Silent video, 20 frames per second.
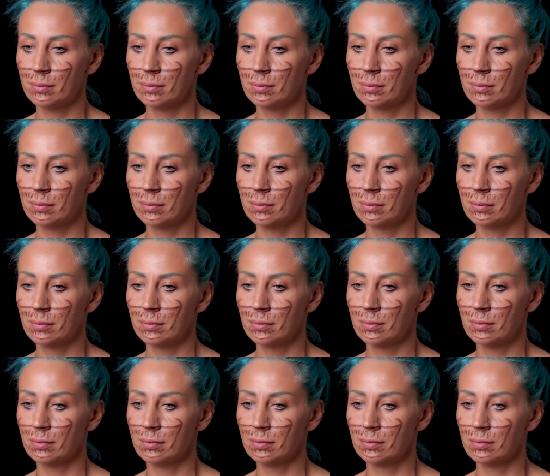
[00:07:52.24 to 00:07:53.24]

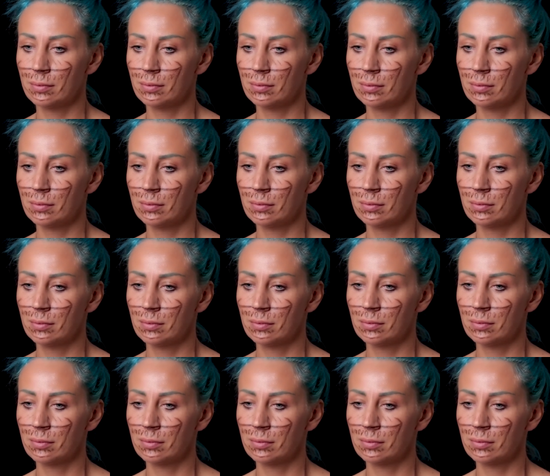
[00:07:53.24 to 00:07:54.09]
No one is speaking in this clip.